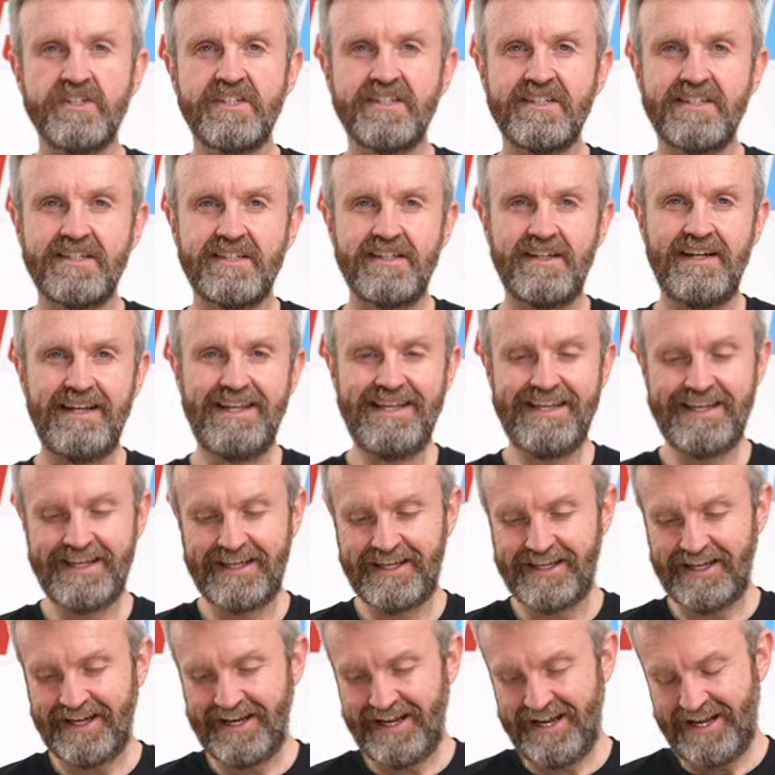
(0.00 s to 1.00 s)

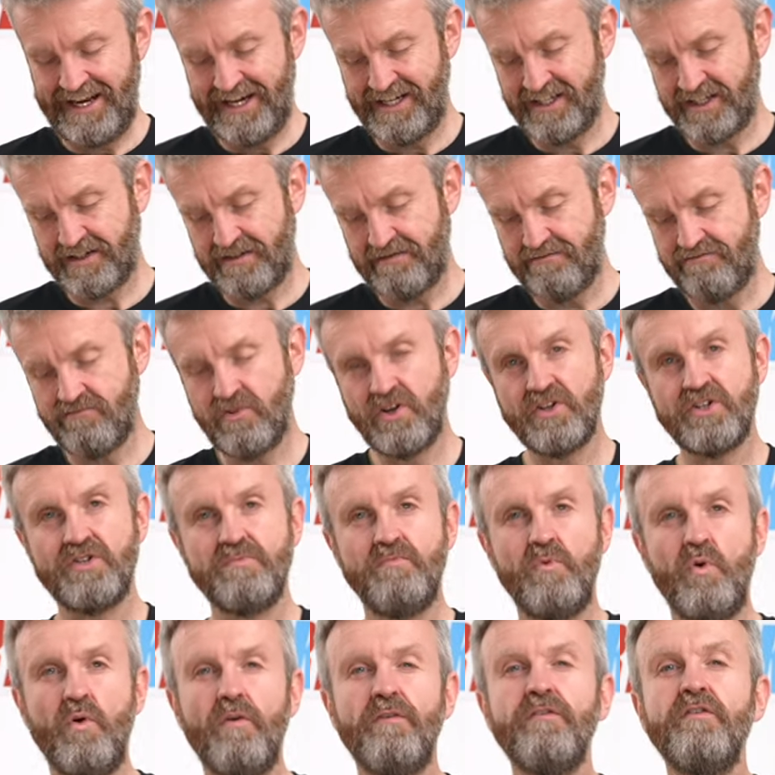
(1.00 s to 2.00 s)
sleek and
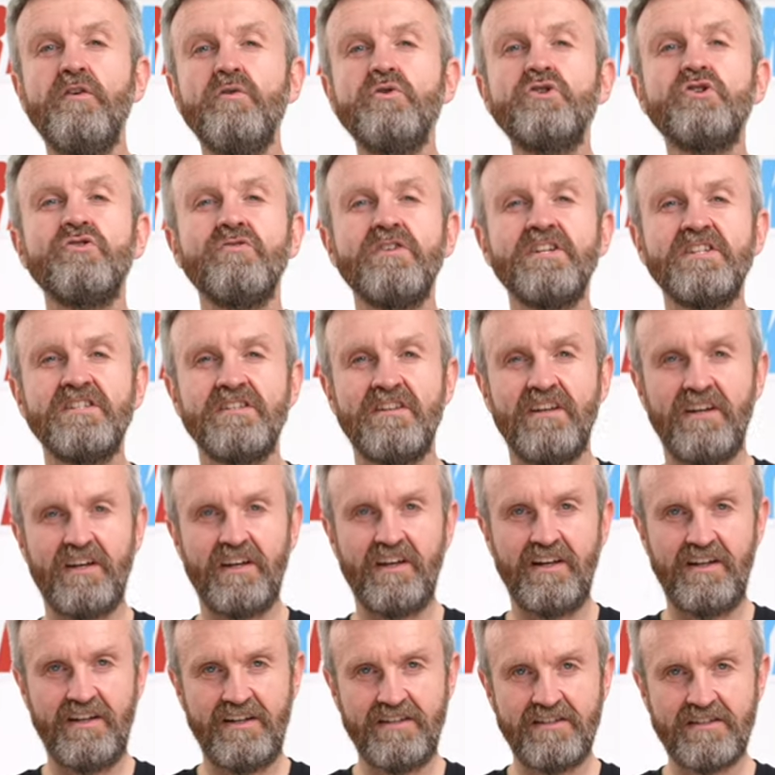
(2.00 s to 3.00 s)
much more
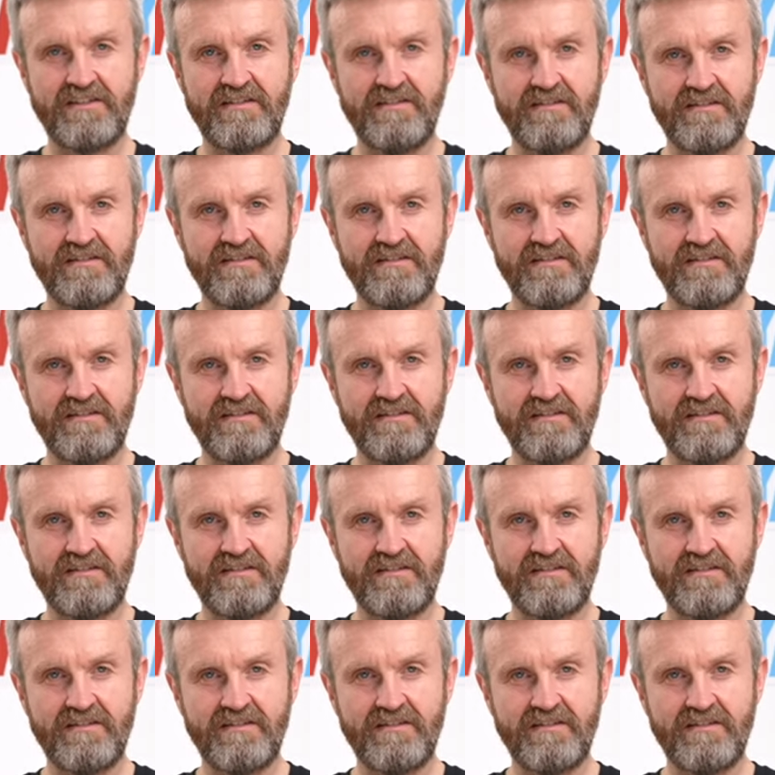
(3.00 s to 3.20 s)
futuristic in its